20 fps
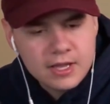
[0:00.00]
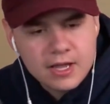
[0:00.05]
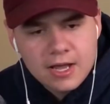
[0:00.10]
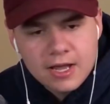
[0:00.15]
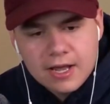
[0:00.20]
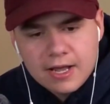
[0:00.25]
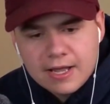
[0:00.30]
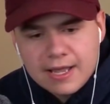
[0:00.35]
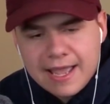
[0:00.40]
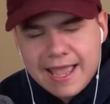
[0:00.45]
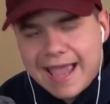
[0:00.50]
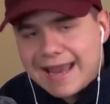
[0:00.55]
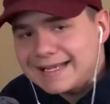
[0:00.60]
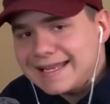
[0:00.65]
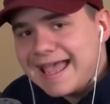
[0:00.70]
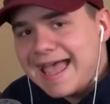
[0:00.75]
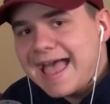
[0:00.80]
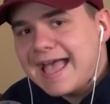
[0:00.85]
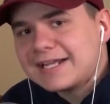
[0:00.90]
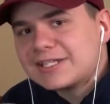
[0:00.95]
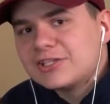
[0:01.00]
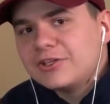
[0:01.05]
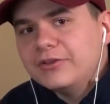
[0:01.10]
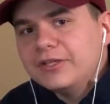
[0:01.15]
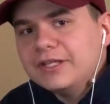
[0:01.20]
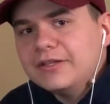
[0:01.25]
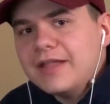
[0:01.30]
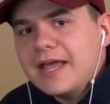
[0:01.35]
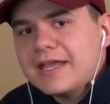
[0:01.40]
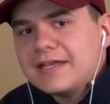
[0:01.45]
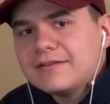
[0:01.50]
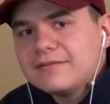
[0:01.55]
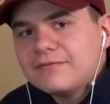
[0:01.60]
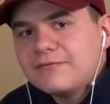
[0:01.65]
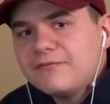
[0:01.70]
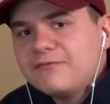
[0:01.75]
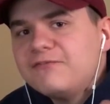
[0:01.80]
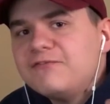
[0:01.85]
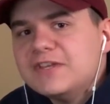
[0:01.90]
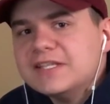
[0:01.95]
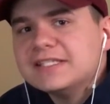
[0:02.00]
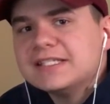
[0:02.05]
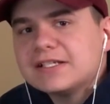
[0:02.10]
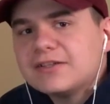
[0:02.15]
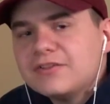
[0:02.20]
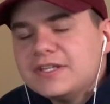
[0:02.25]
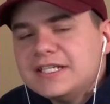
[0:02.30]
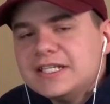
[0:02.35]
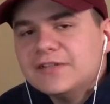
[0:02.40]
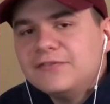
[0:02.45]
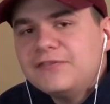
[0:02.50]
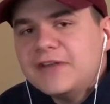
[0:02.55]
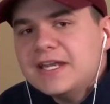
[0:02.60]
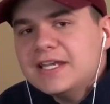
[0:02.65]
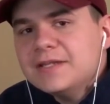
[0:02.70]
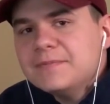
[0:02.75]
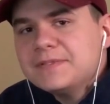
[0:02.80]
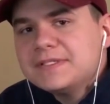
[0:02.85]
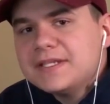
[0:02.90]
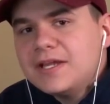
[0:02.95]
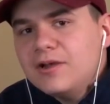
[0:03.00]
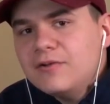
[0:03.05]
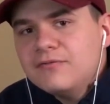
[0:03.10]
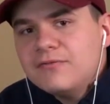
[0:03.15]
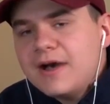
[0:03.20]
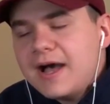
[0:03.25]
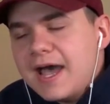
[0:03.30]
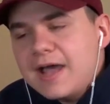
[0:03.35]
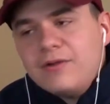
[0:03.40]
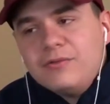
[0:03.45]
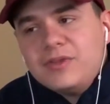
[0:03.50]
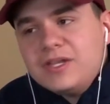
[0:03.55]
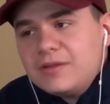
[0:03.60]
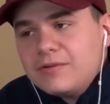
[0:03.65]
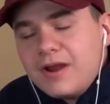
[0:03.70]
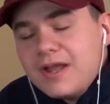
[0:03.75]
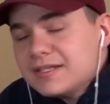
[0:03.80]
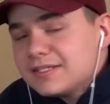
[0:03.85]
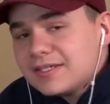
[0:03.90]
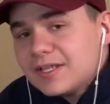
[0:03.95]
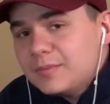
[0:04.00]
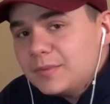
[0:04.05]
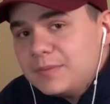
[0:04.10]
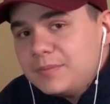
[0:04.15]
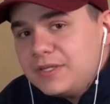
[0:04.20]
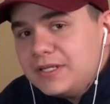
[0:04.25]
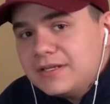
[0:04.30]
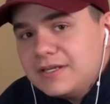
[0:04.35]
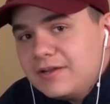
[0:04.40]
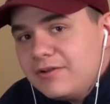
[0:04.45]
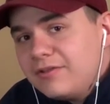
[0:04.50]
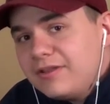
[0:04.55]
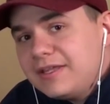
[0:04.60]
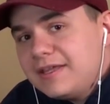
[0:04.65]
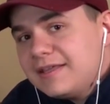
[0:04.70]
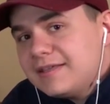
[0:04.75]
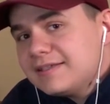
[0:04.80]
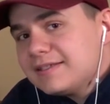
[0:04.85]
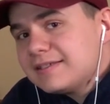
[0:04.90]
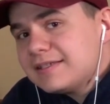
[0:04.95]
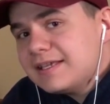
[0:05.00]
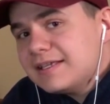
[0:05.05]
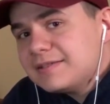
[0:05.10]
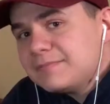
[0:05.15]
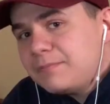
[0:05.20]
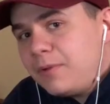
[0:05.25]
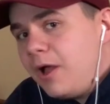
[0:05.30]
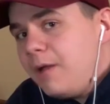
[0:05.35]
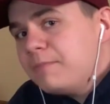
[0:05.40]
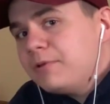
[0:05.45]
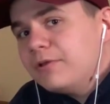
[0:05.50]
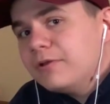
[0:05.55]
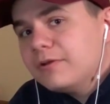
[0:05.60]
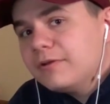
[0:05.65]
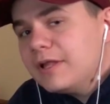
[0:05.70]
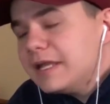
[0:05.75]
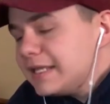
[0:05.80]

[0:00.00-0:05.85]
had to actually like physically defend himself, I don't think Rice Gum would be nearly as popular.